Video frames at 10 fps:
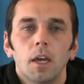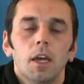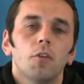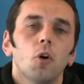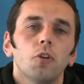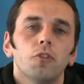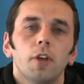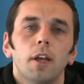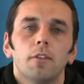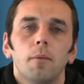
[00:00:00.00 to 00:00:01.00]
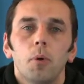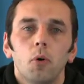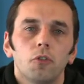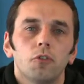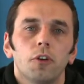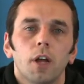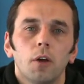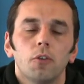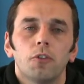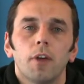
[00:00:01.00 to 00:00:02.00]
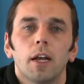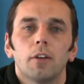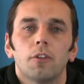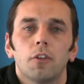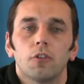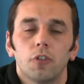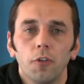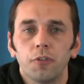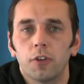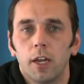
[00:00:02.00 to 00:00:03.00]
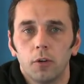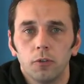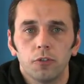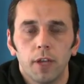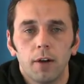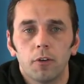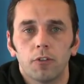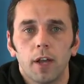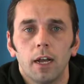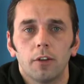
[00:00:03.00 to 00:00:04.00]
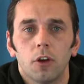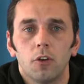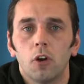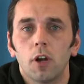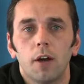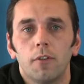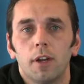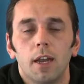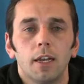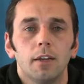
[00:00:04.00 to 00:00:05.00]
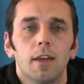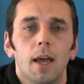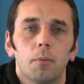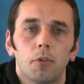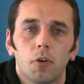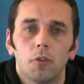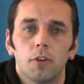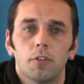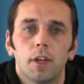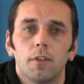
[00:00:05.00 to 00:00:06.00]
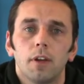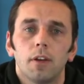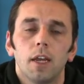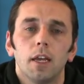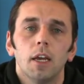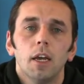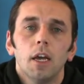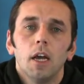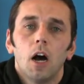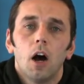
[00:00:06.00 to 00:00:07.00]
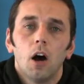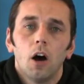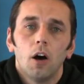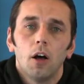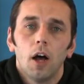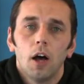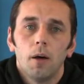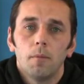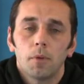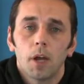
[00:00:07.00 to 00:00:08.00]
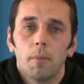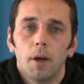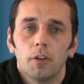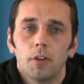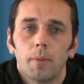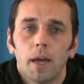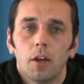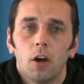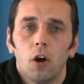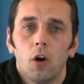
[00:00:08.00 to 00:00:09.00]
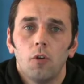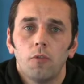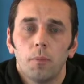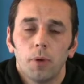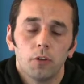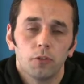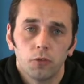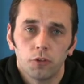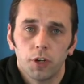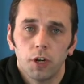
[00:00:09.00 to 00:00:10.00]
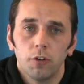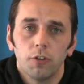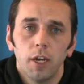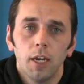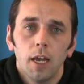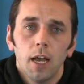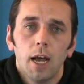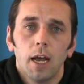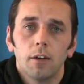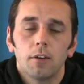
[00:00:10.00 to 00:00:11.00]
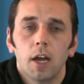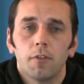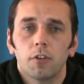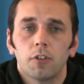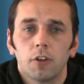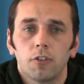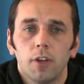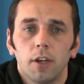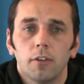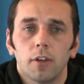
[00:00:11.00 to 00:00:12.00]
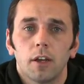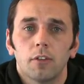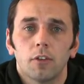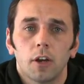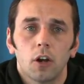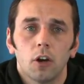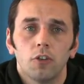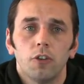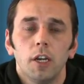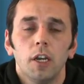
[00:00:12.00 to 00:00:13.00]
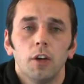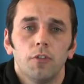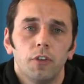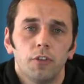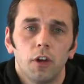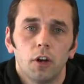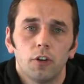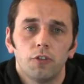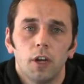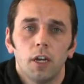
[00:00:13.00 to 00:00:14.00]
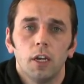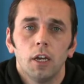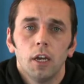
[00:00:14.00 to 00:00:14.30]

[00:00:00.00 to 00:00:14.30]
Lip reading: Of course, it's important to note that the soft skills, the areas that are not covered in any depth on this DVD, come under the banner of personal security and cover such things as psychology, physiology,